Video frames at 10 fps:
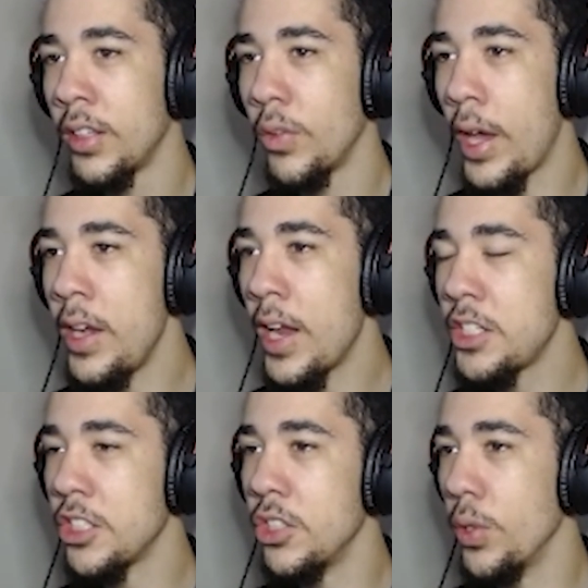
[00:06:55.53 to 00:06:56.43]
Why didn't I
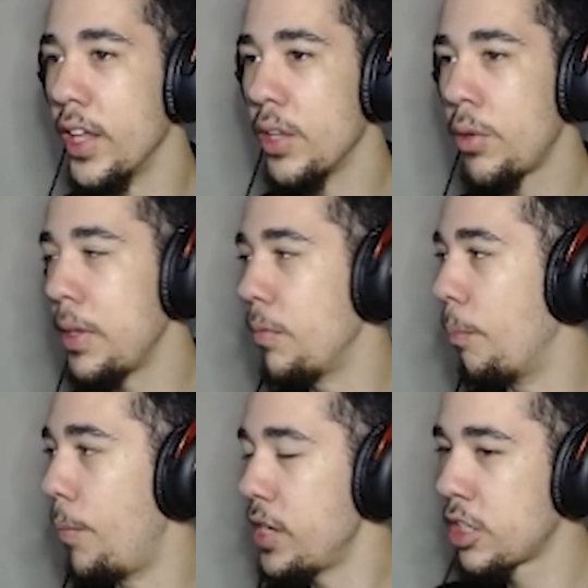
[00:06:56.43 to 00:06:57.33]
just do that? That would have
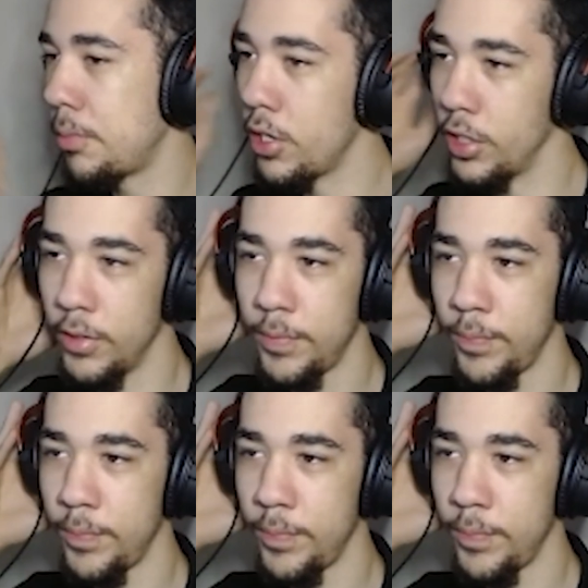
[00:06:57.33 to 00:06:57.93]
been much smarter.